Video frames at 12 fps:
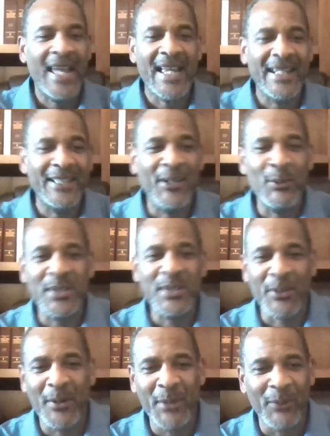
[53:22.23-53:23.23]
I didn't know it was
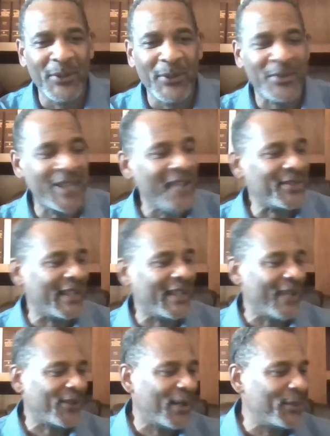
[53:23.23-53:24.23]
going to be a real session.
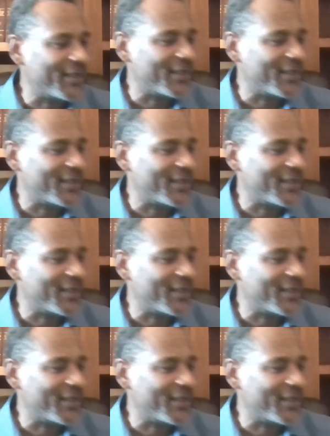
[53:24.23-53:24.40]
I thought it was.